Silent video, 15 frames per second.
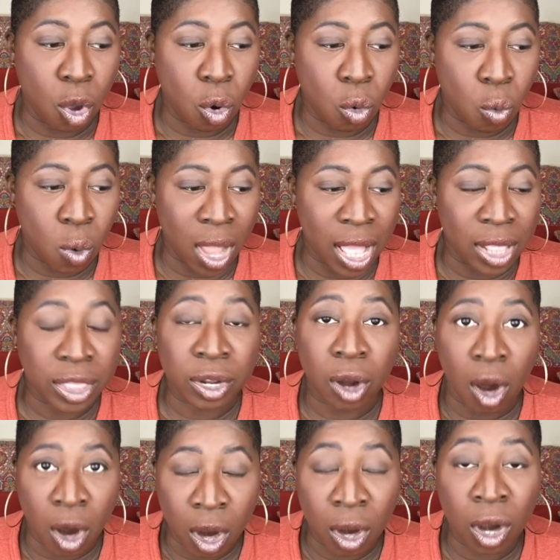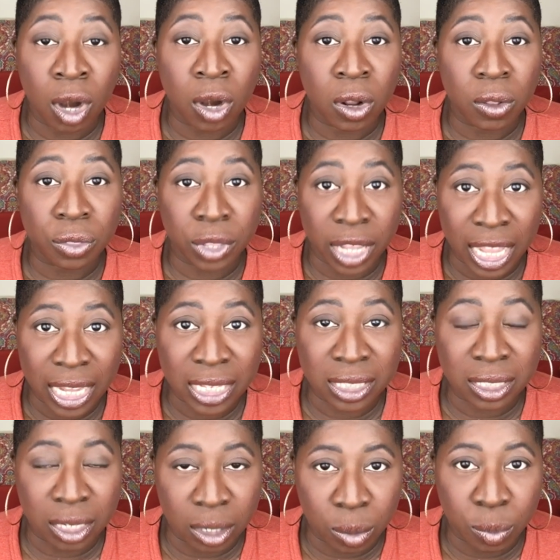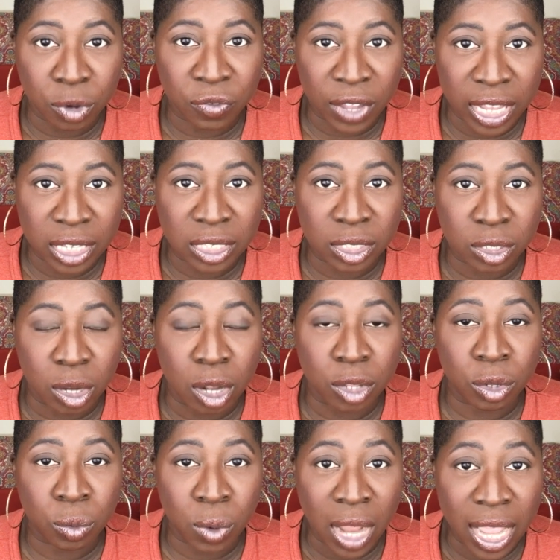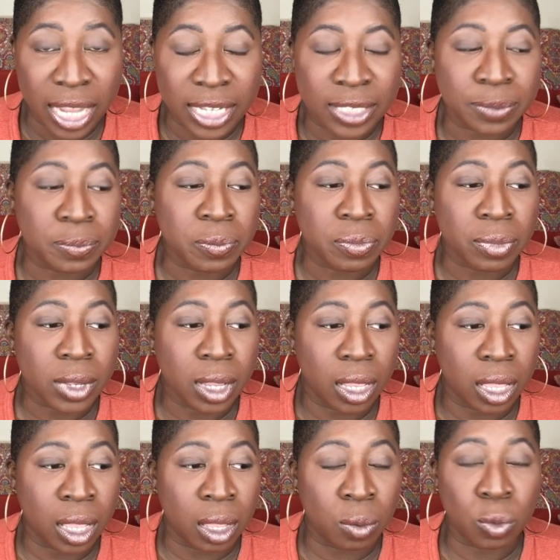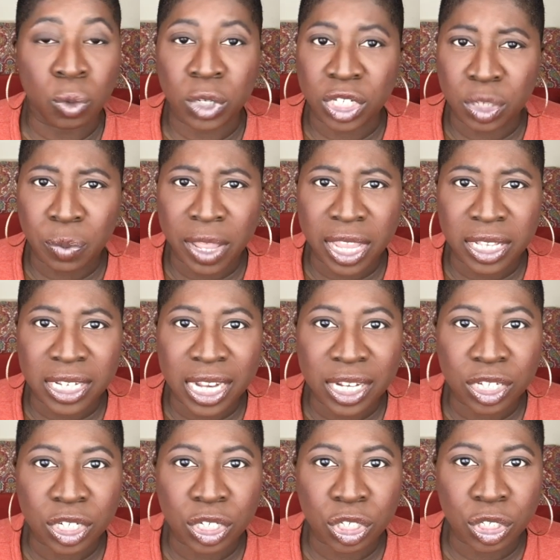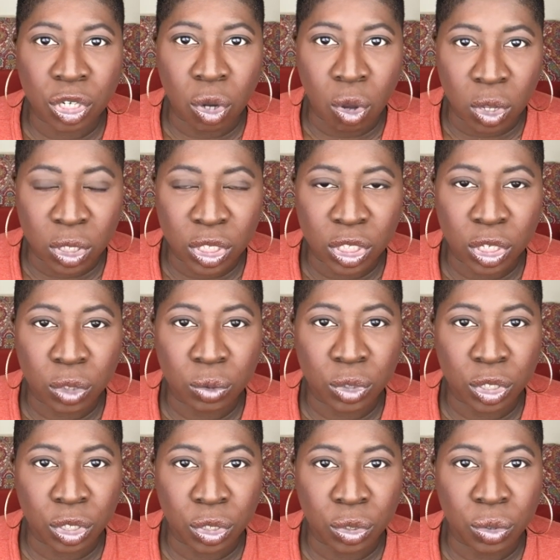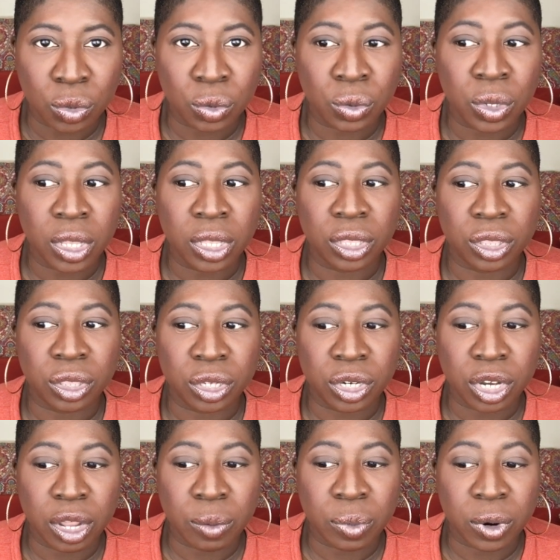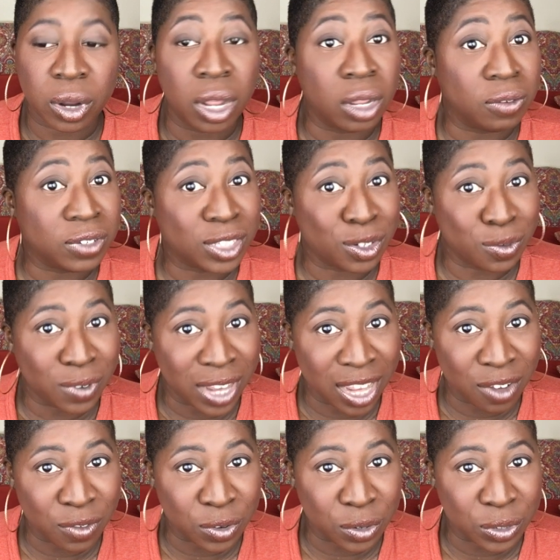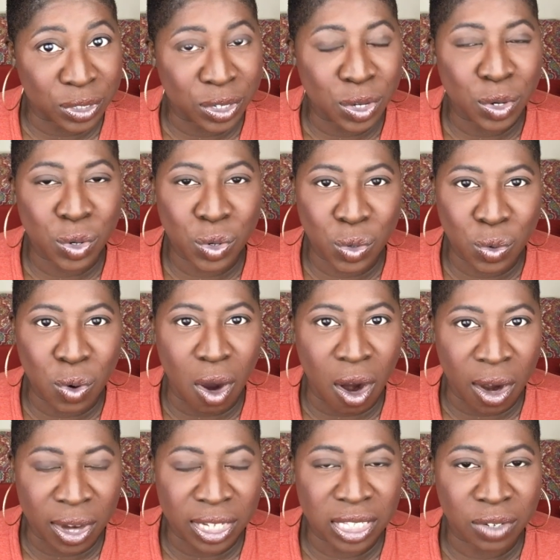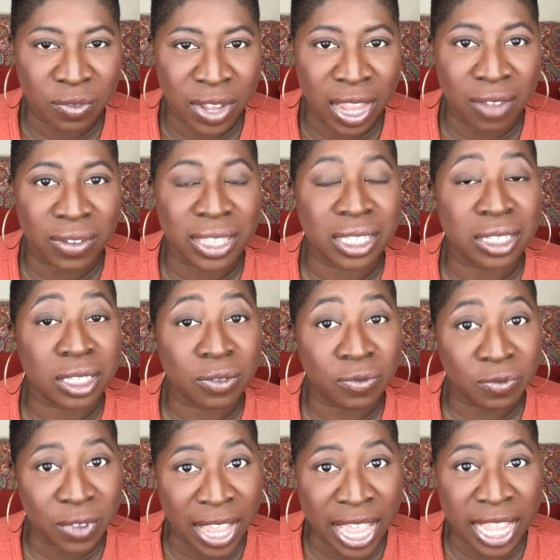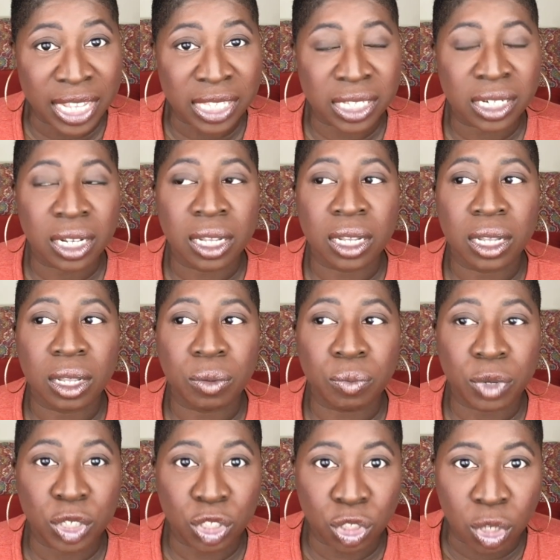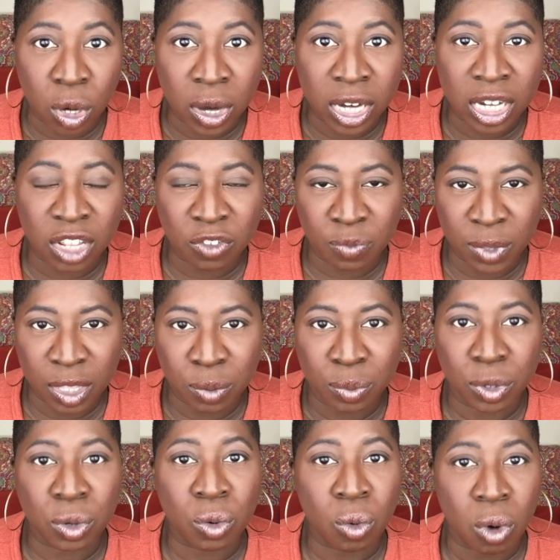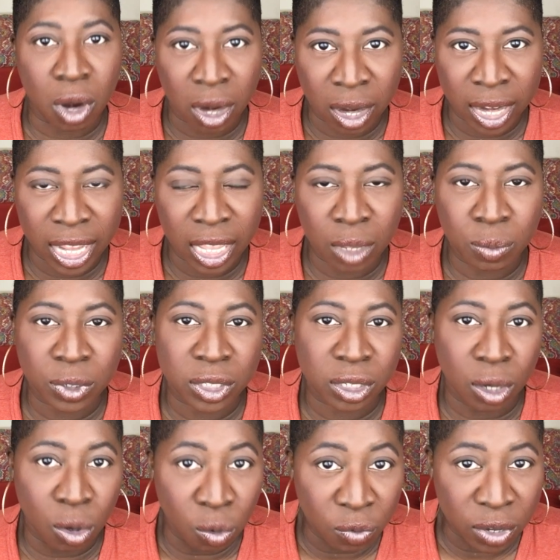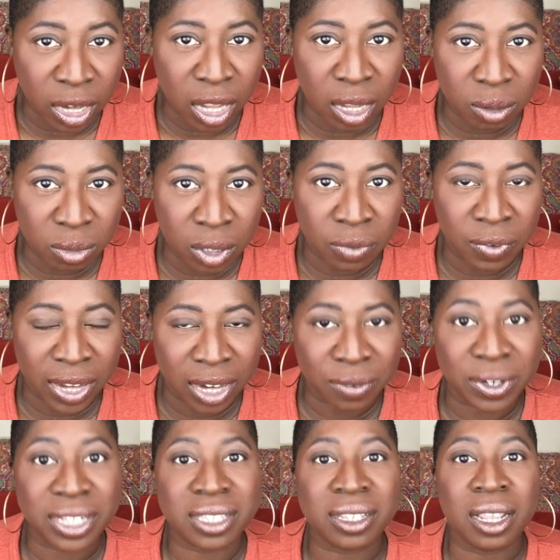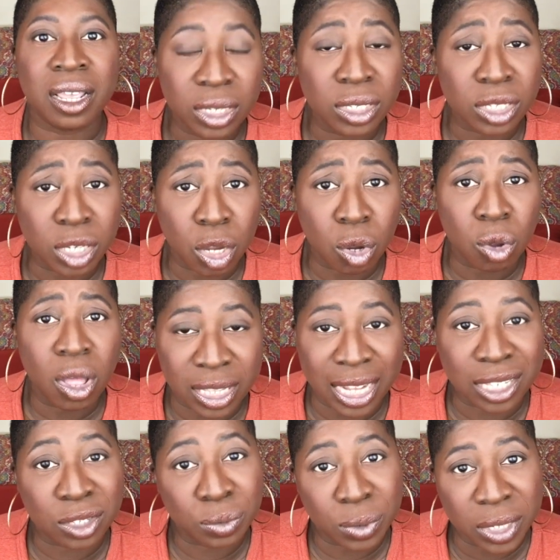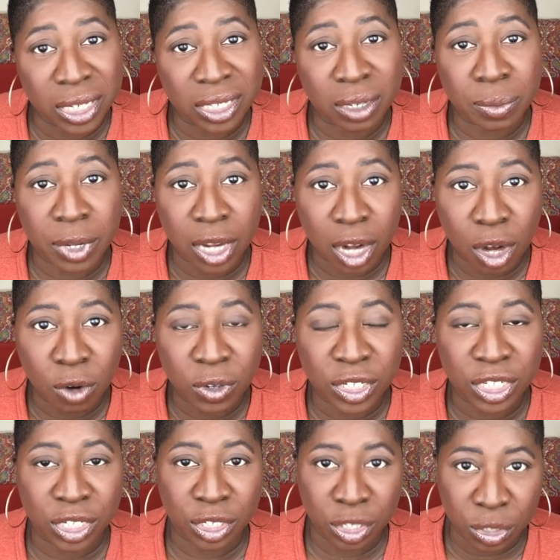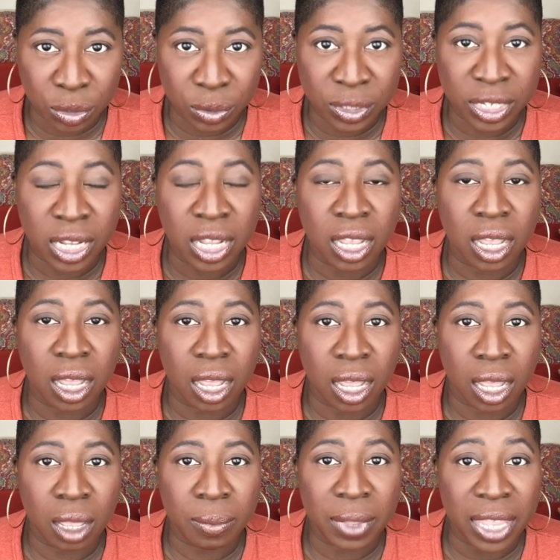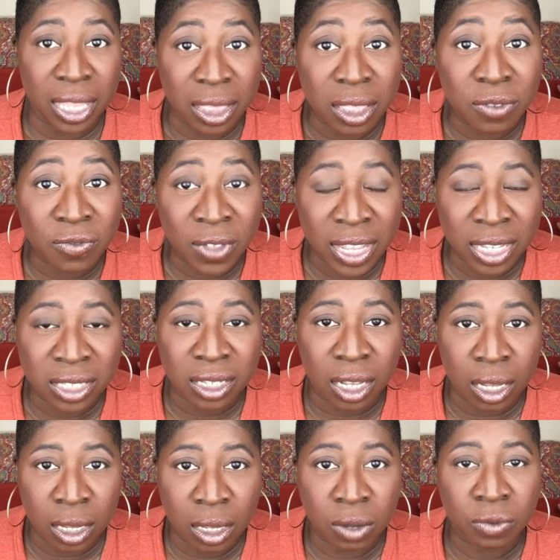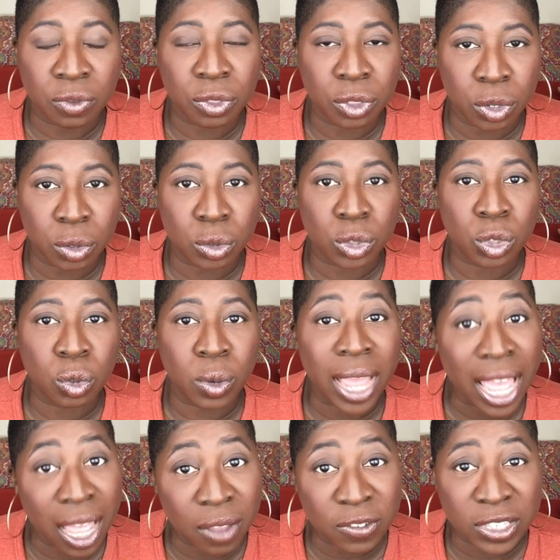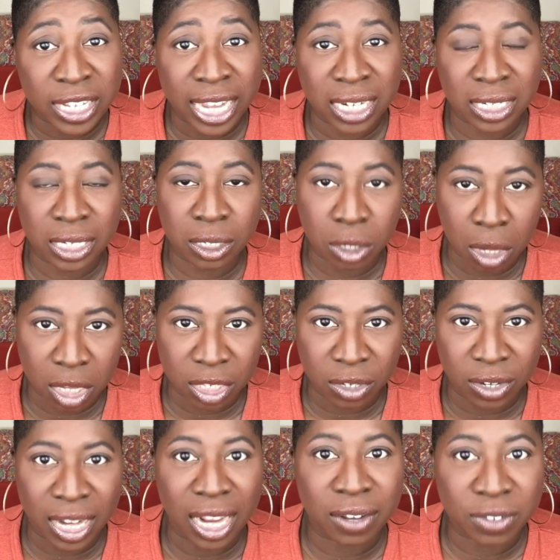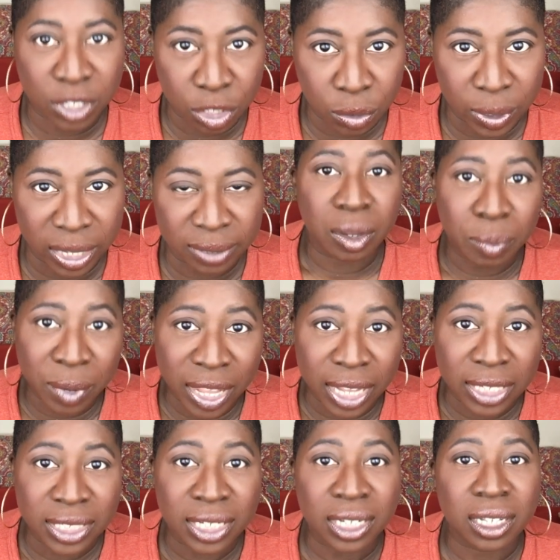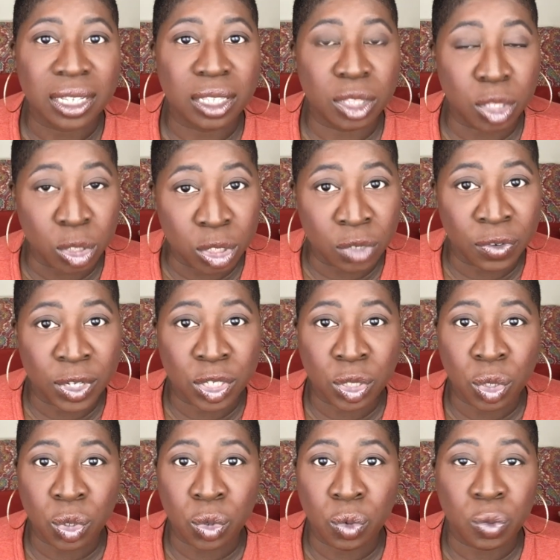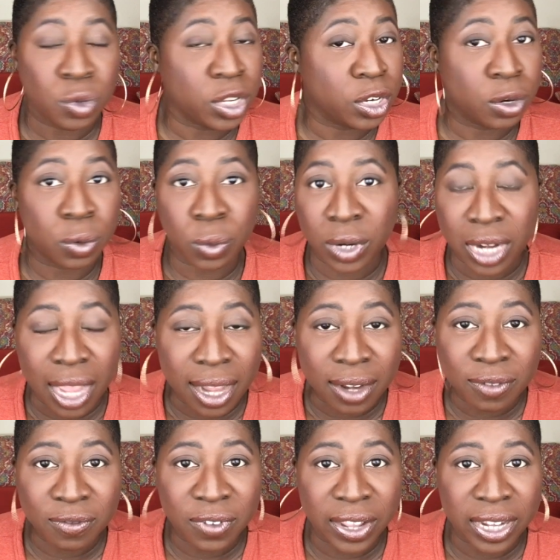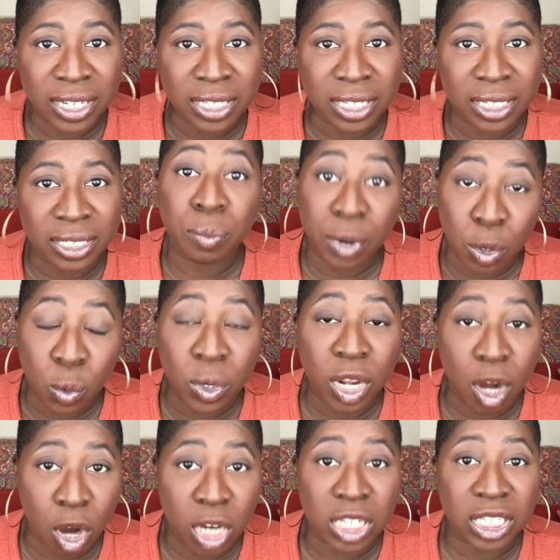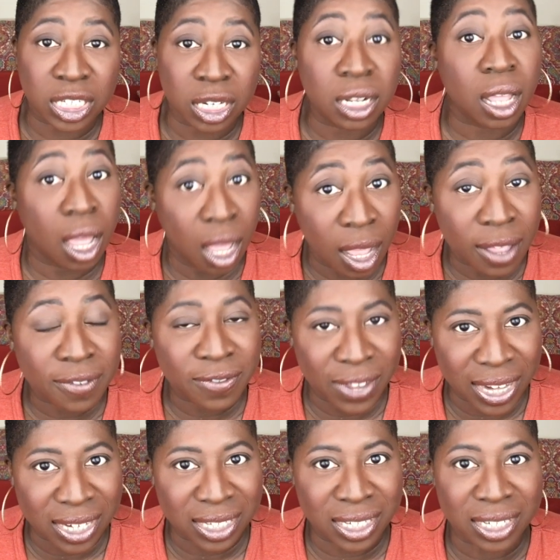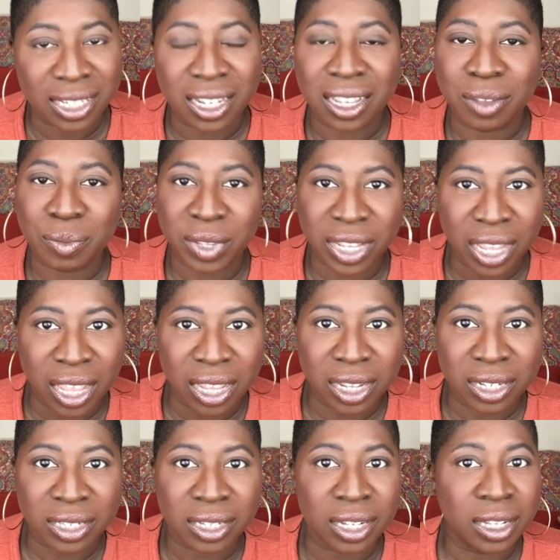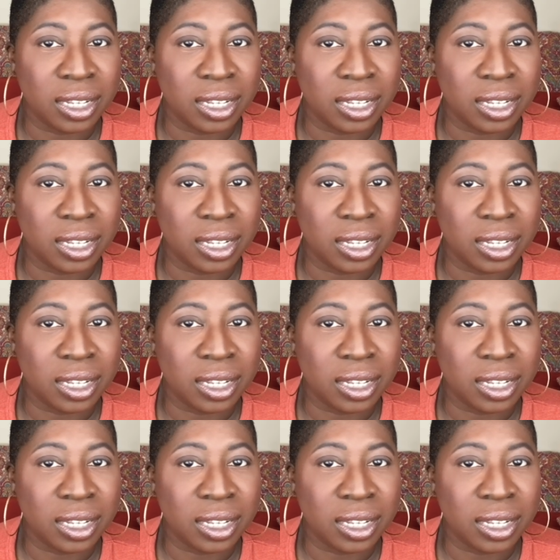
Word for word: while there are the case, the number of cases on the rise, um, we should pay attention also to the number of survivors who are surviving. There's a vast majority of people who are able to overcome the virus. So that's really some encouraging news um, in the face of those who have sadly lost their lives to it. But those of us who, you know, were not infected, but we are still affected because